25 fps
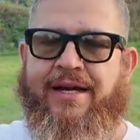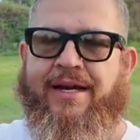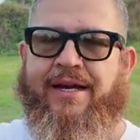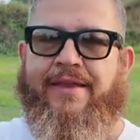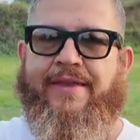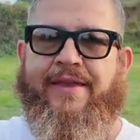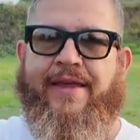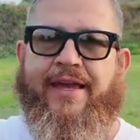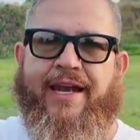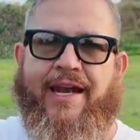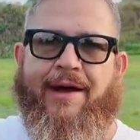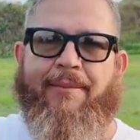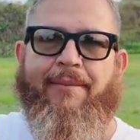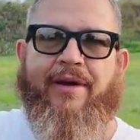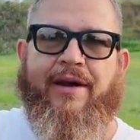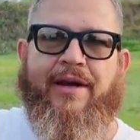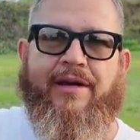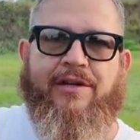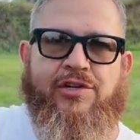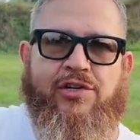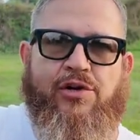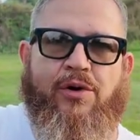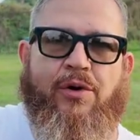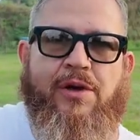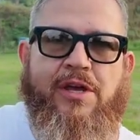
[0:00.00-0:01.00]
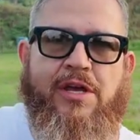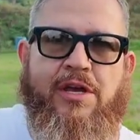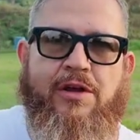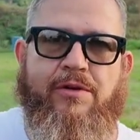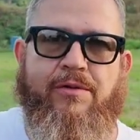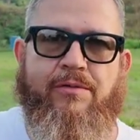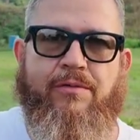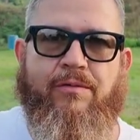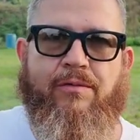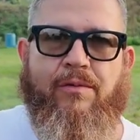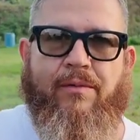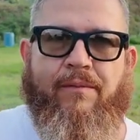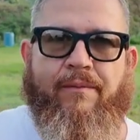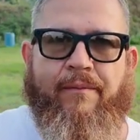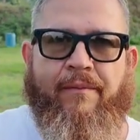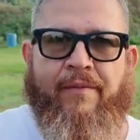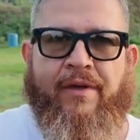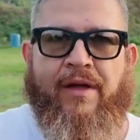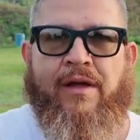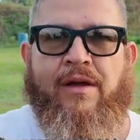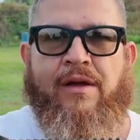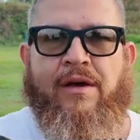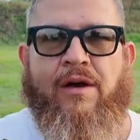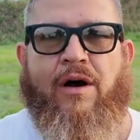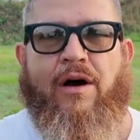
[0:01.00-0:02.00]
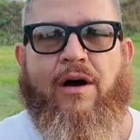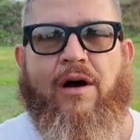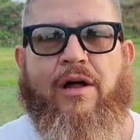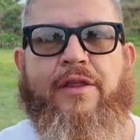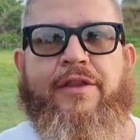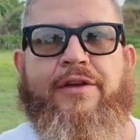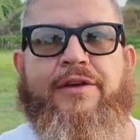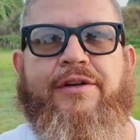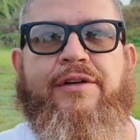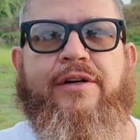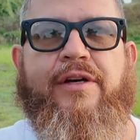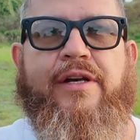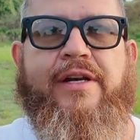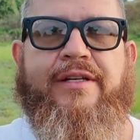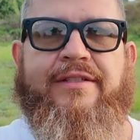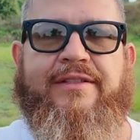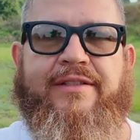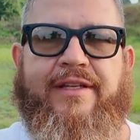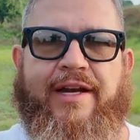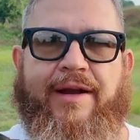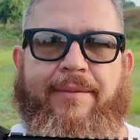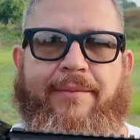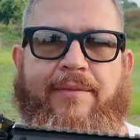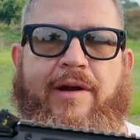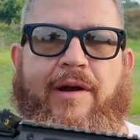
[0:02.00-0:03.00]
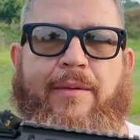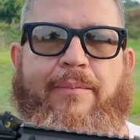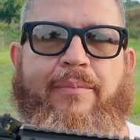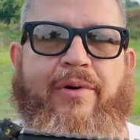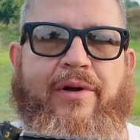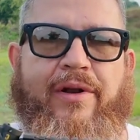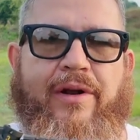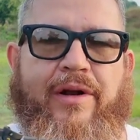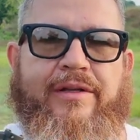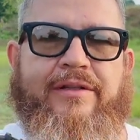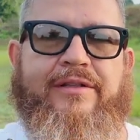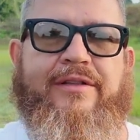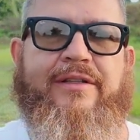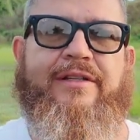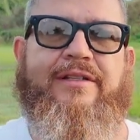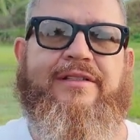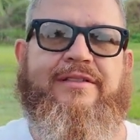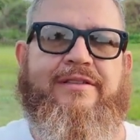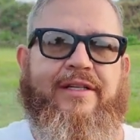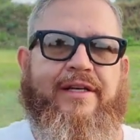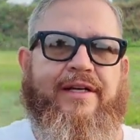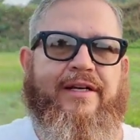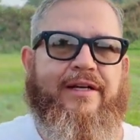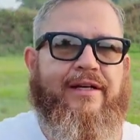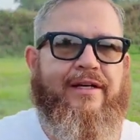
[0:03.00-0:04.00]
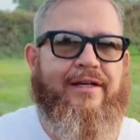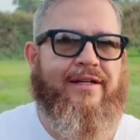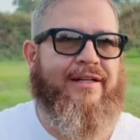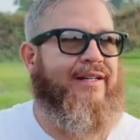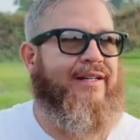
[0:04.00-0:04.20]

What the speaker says: and then I'm gonna show you all the goodies that I'm gonna put onto this thing.